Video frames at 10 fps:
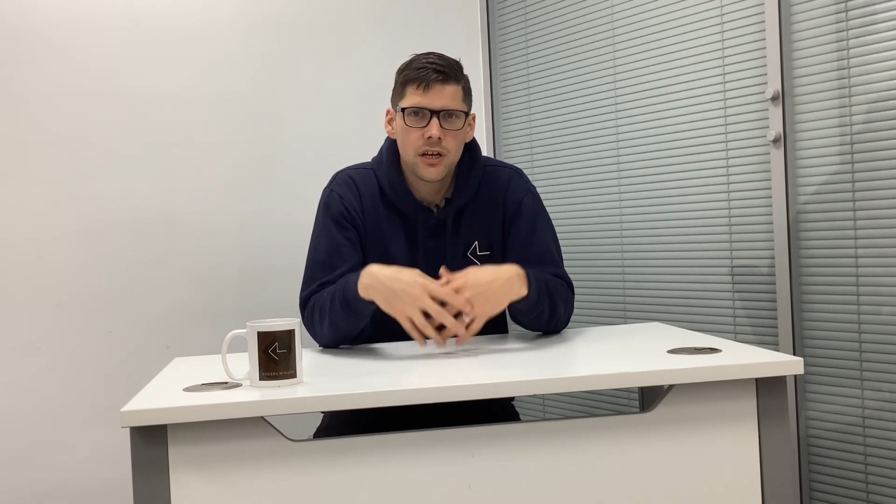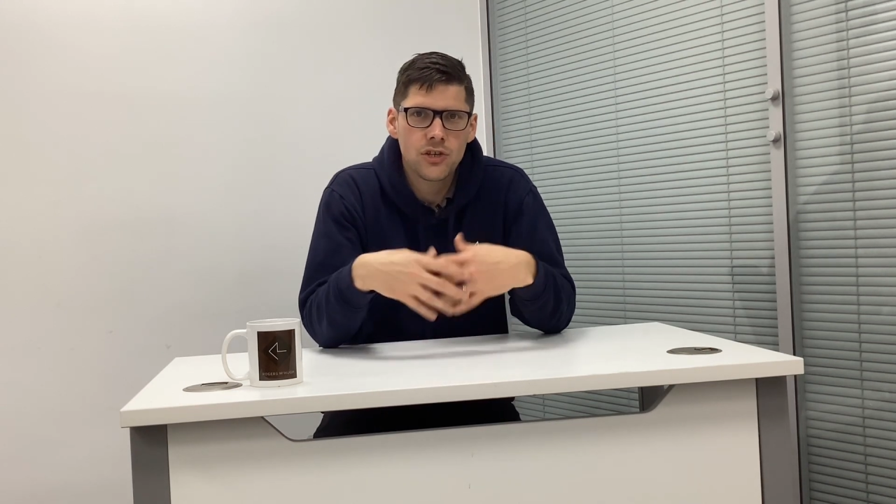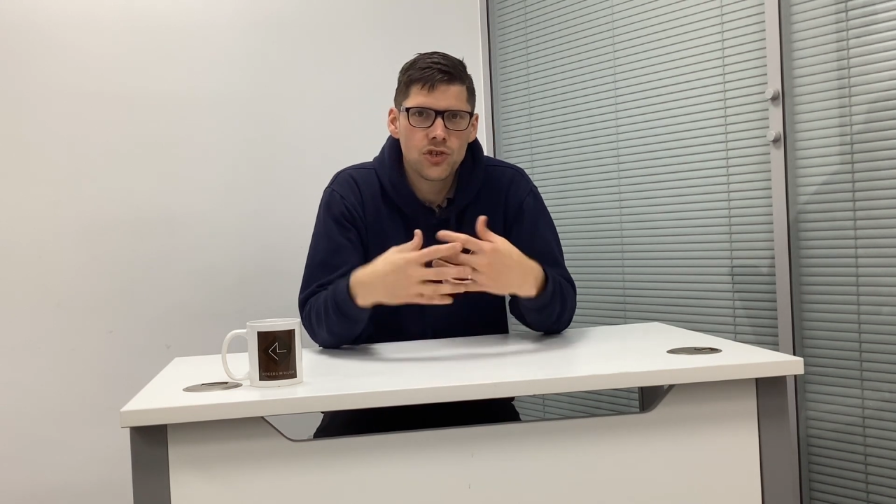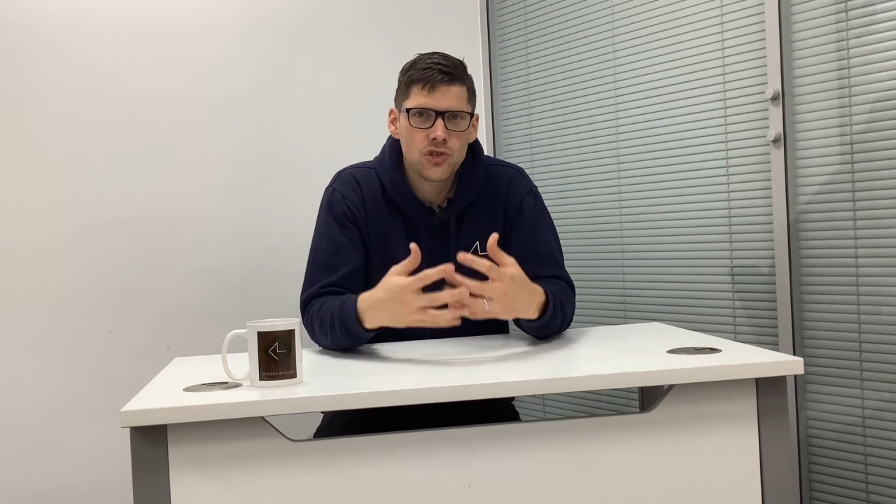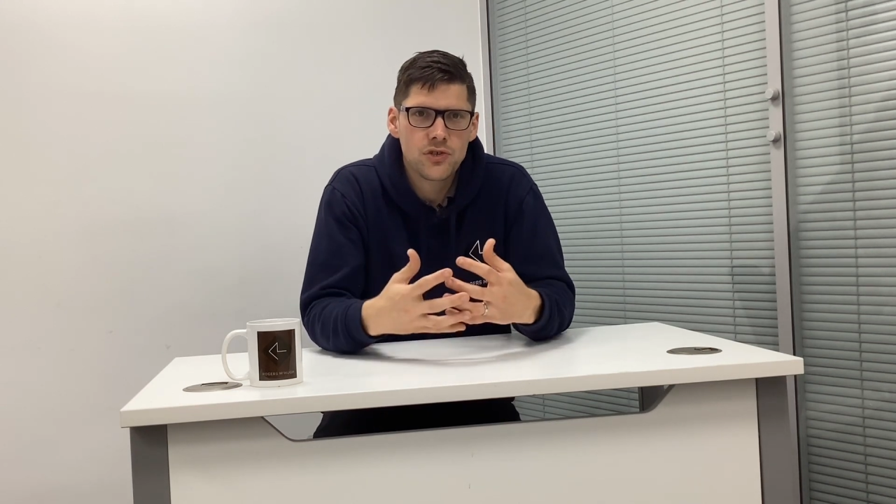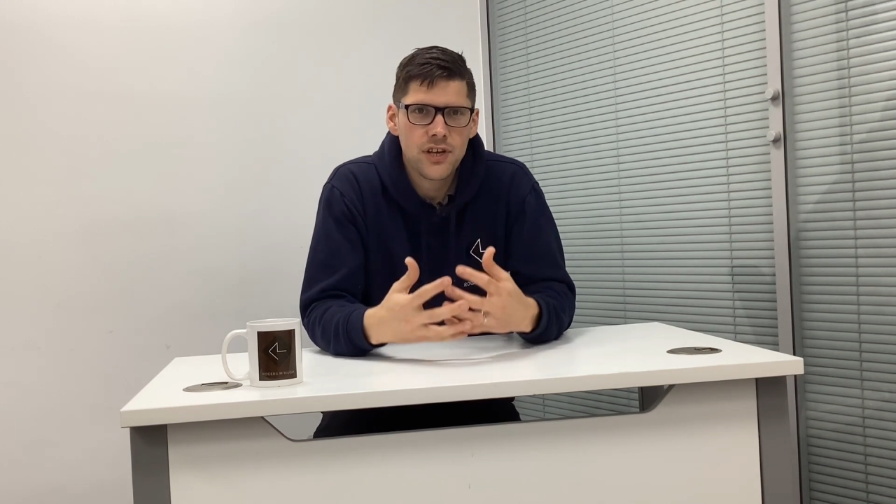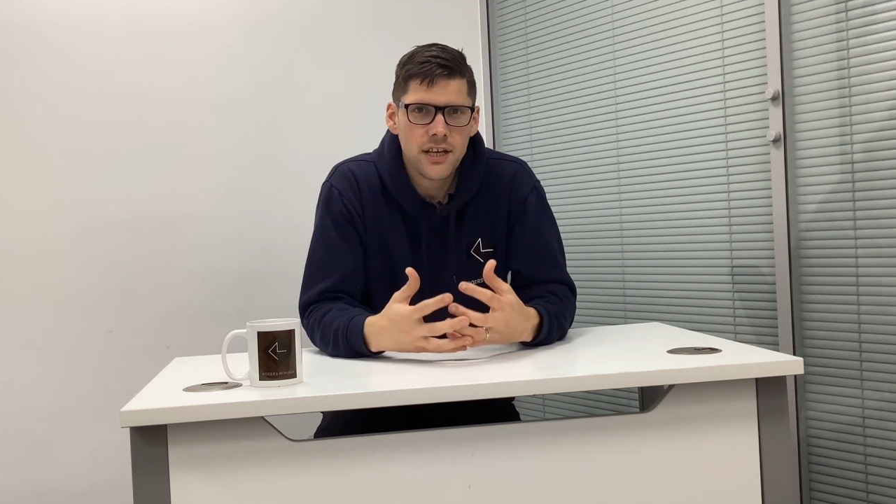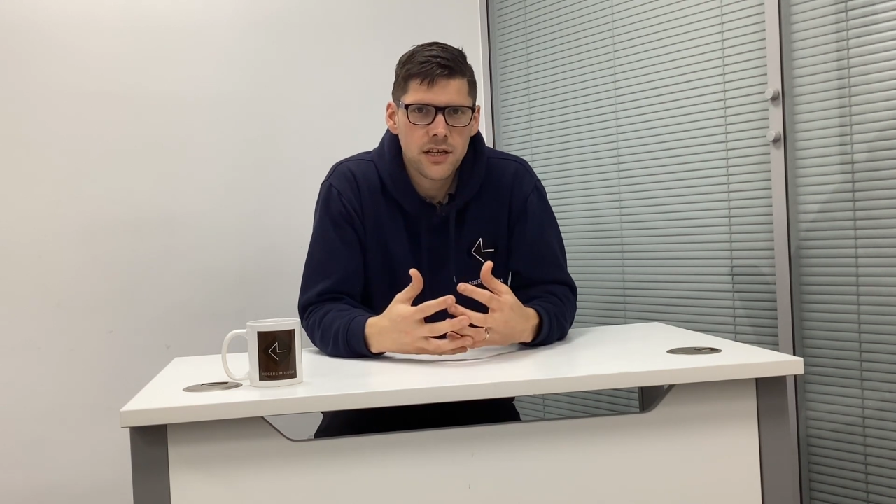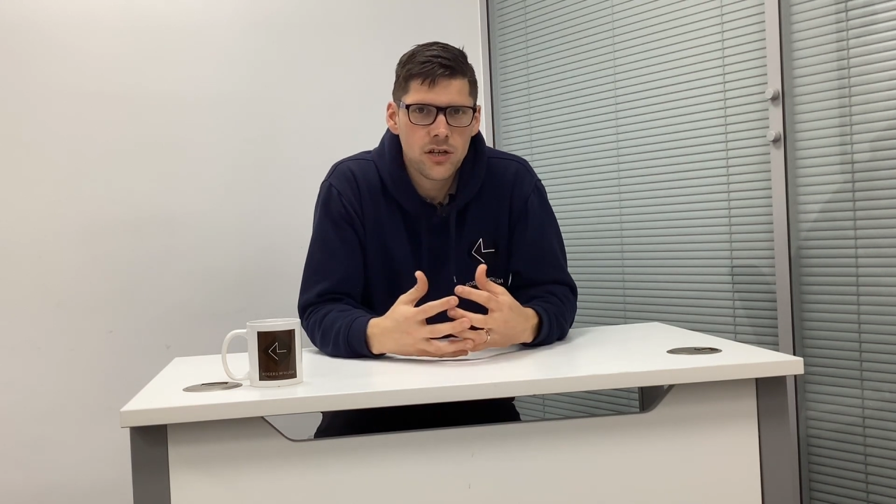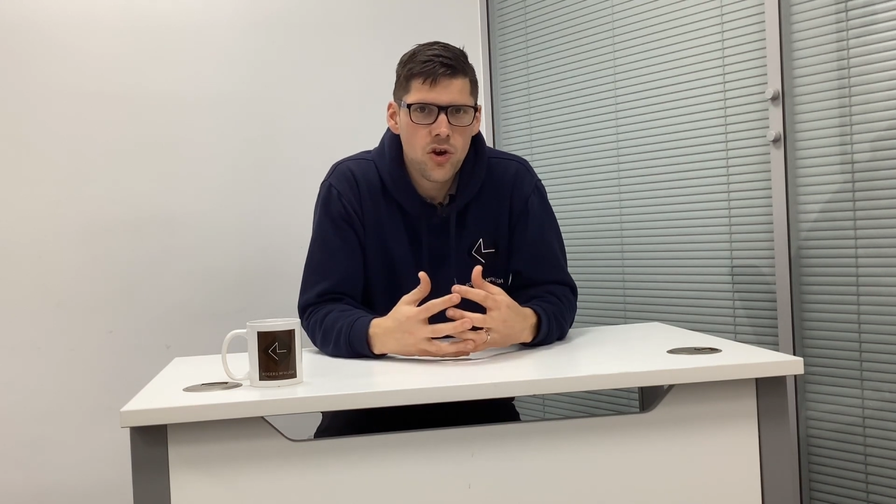and just
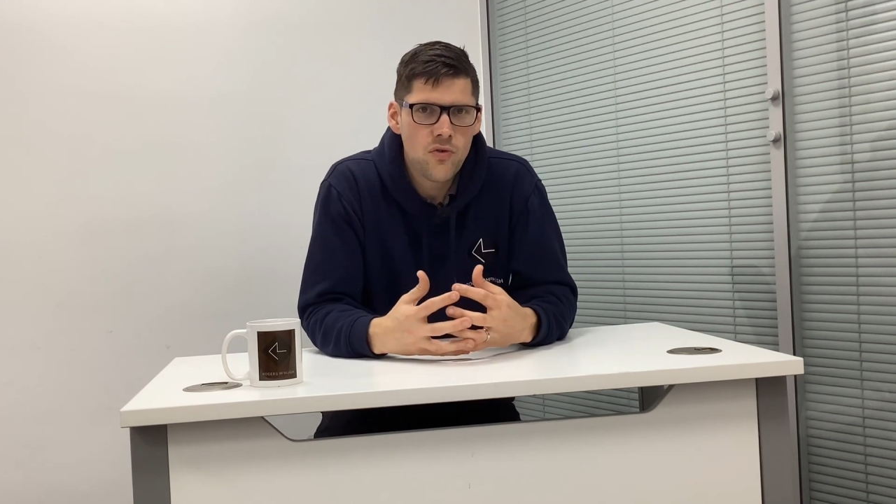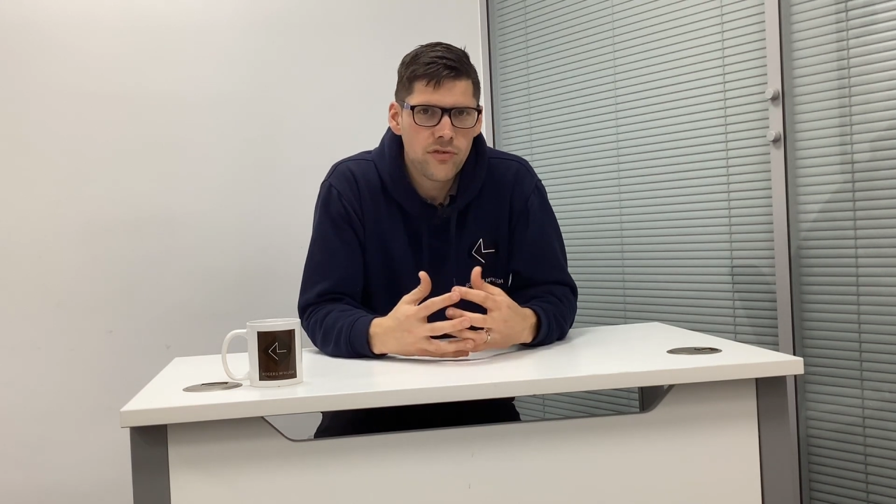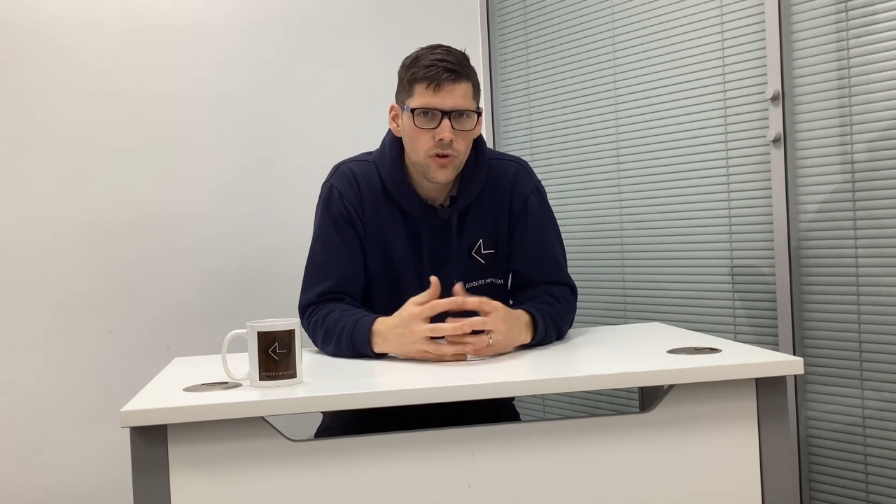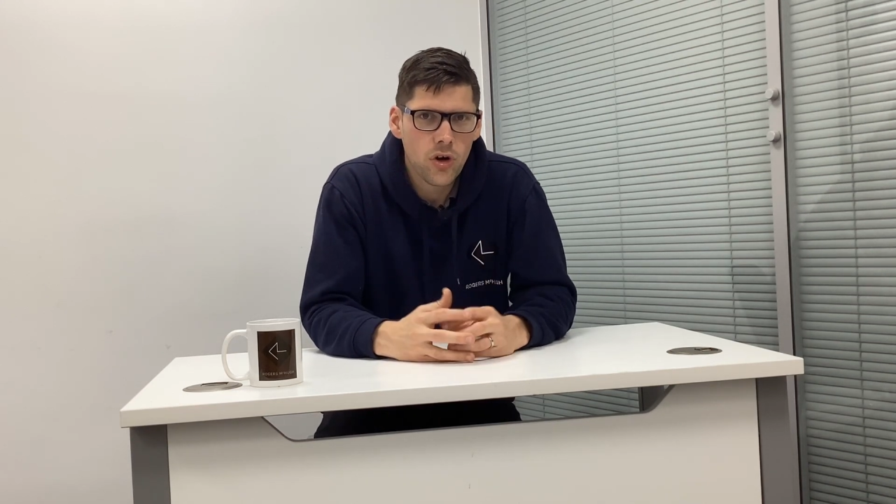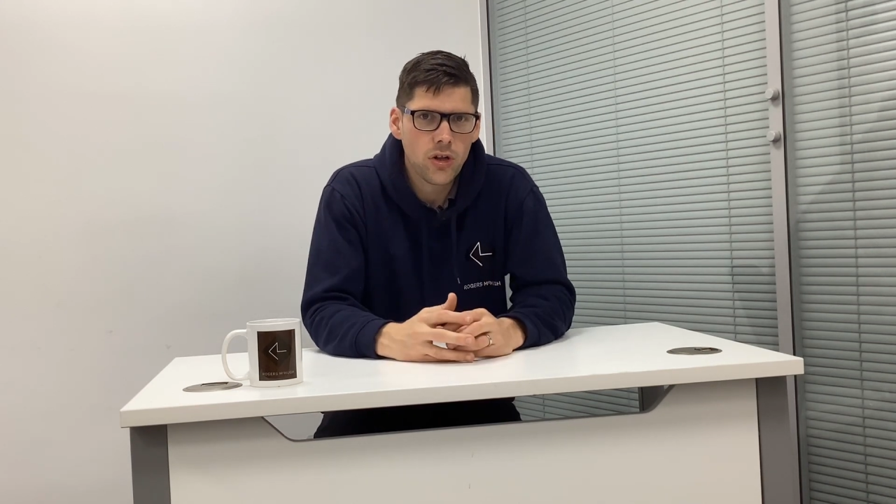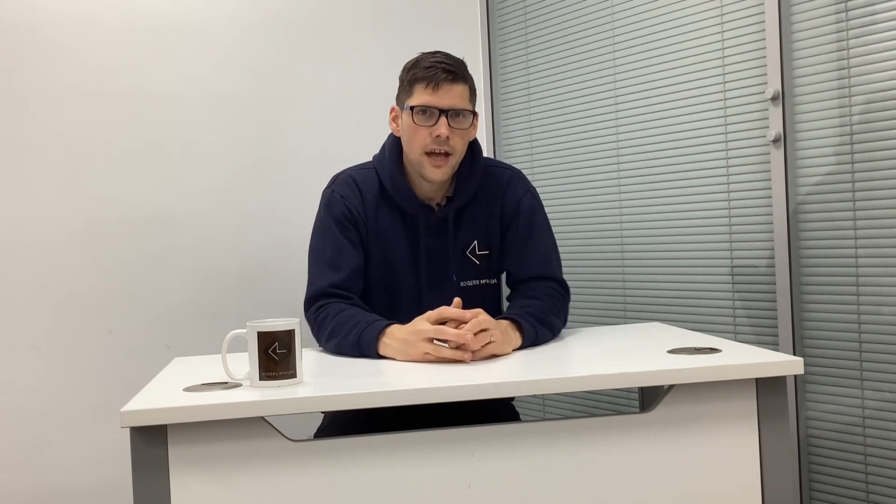taking an overall